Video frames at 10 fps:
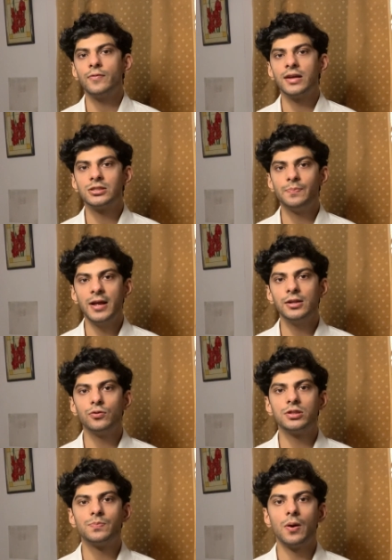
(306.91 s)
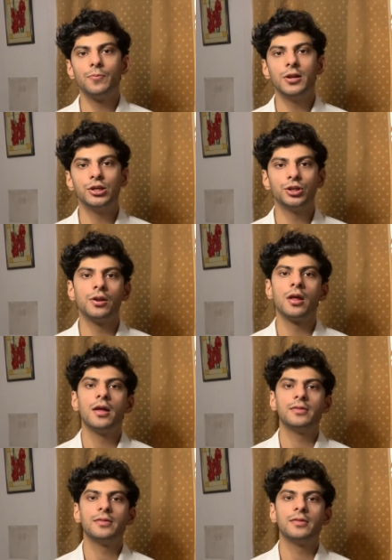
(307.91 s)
to explain to its population